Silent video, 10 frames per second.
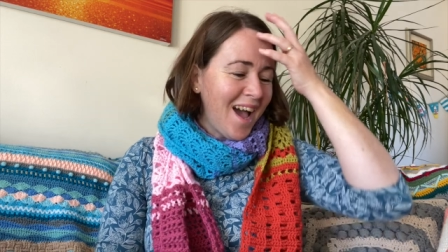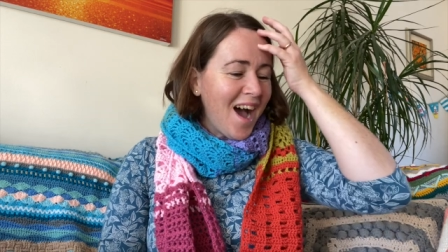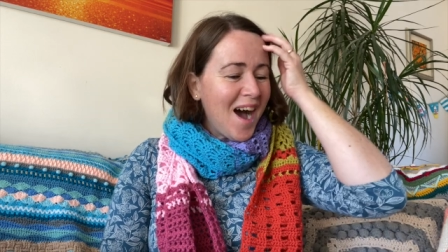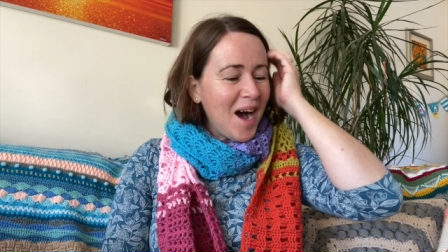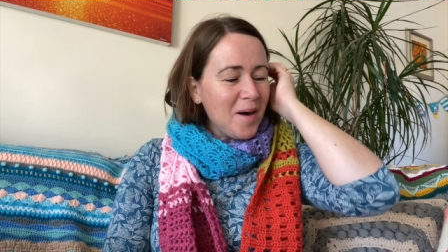
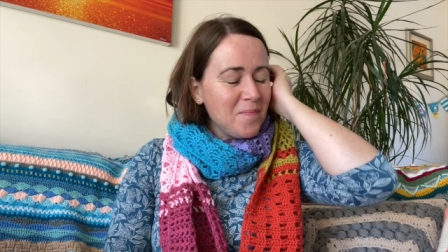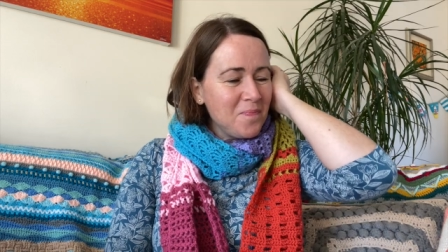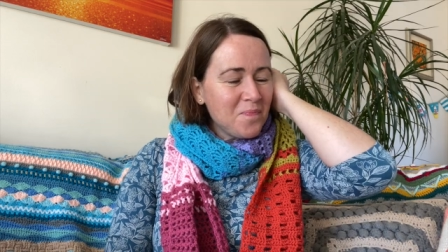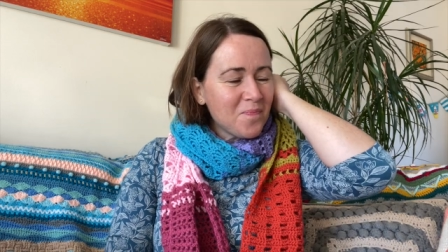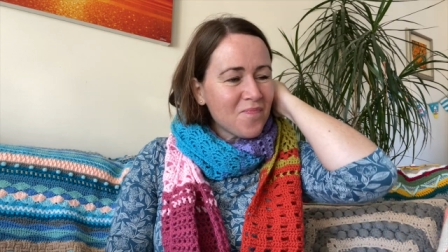
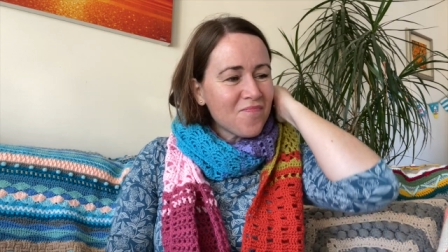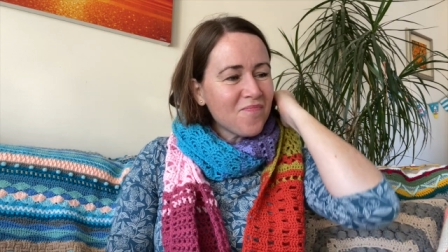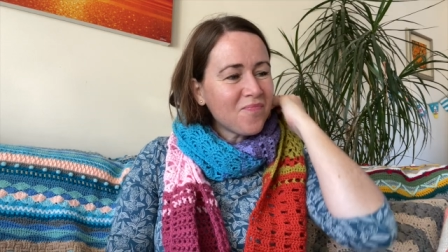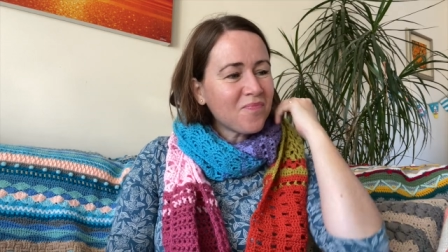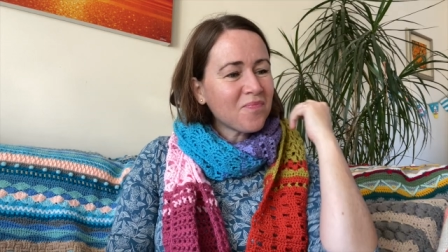one.
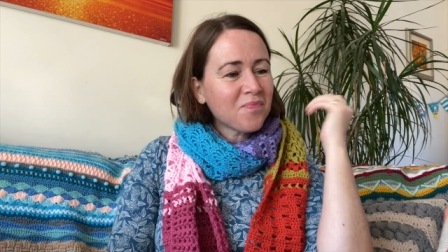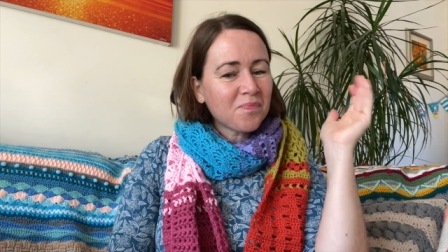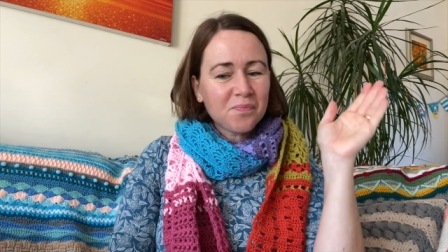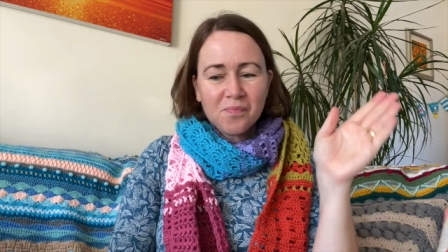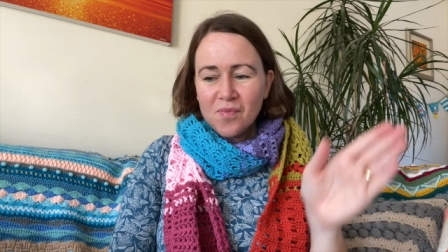
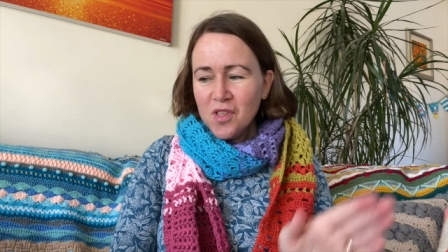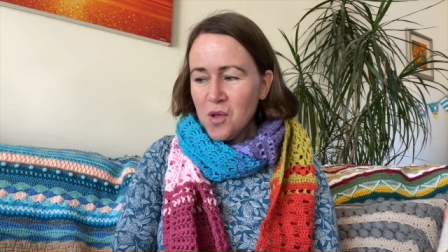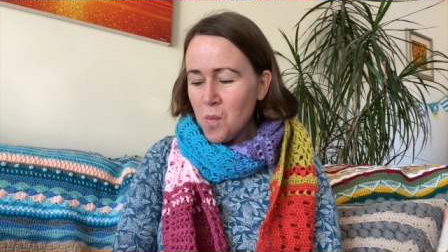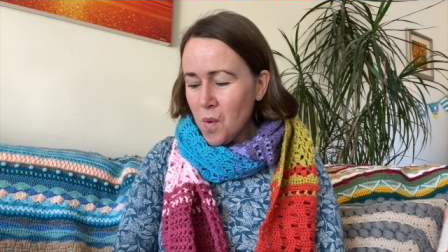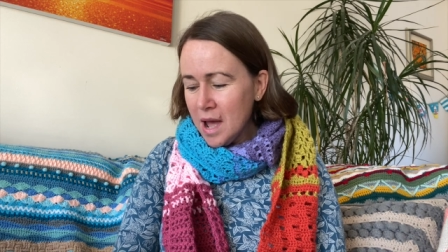
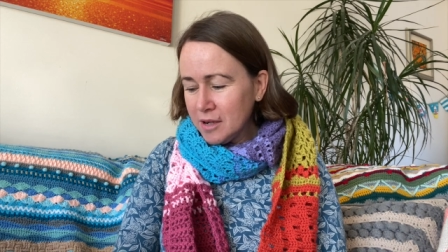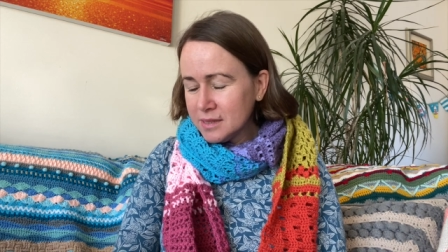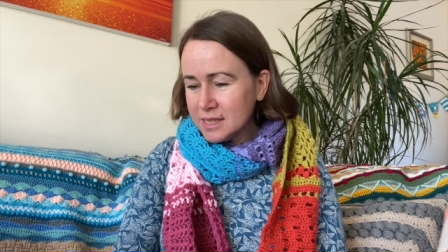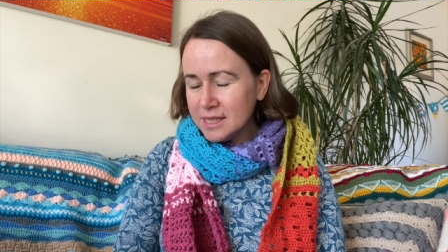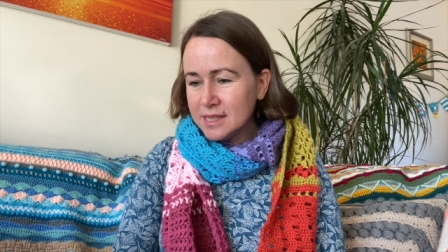What
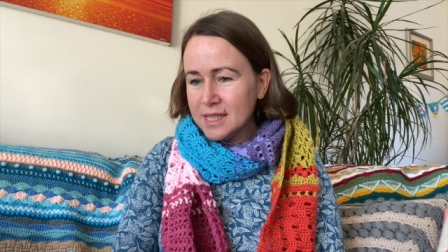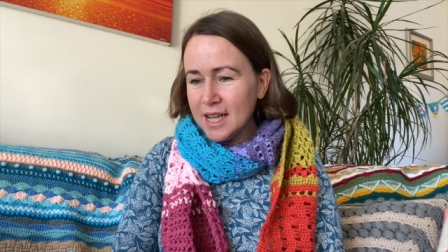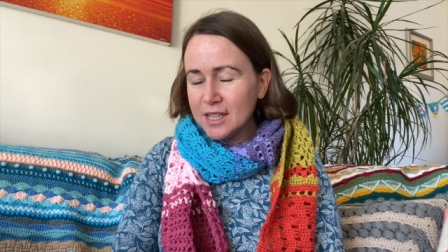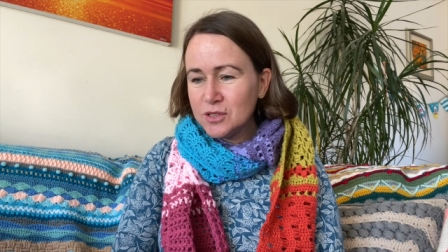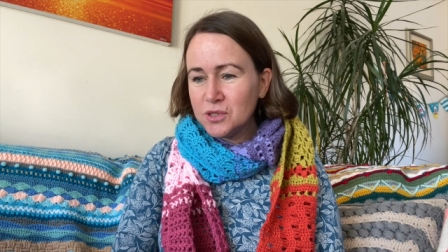else is
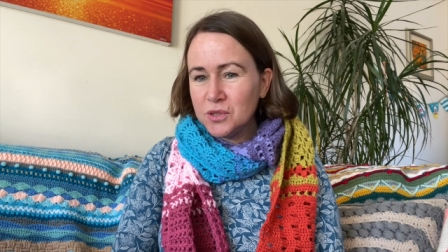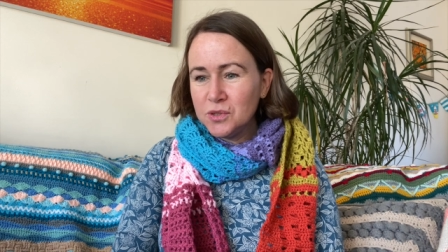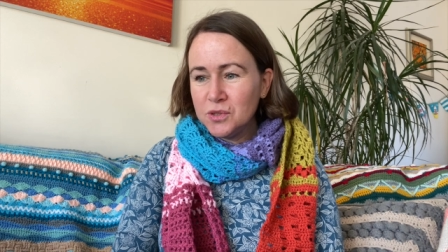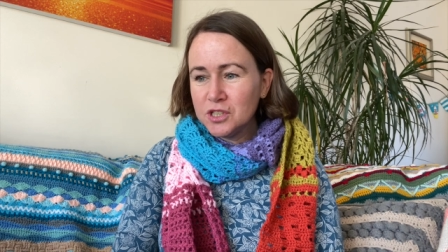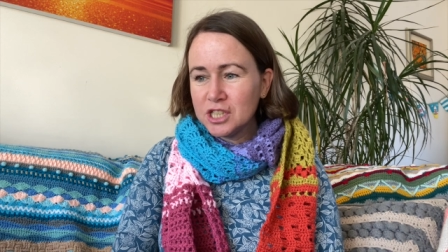there
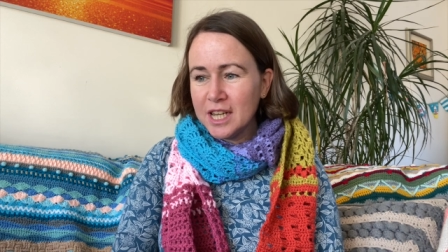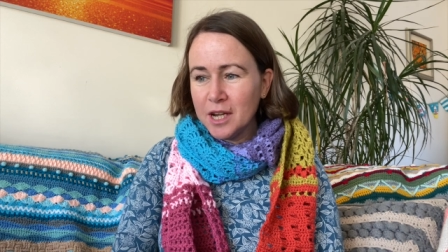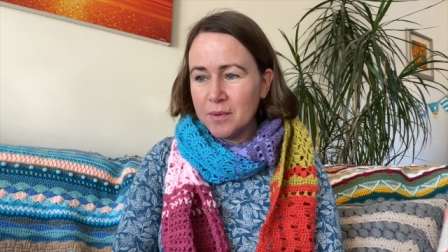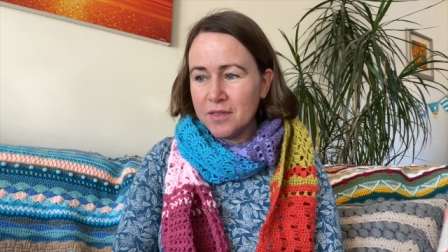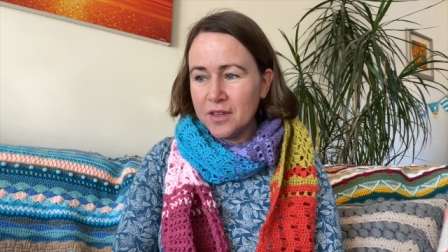to
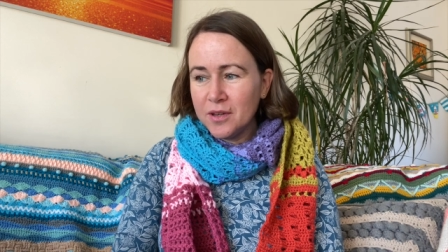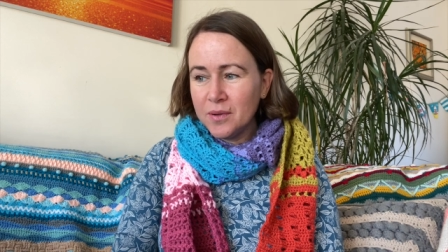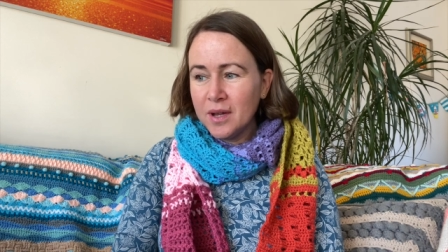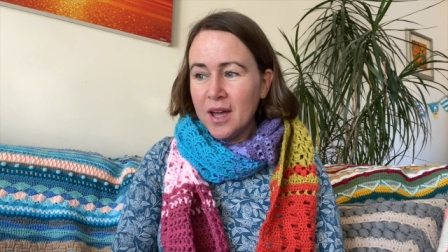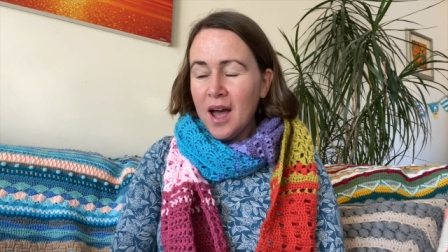share with you?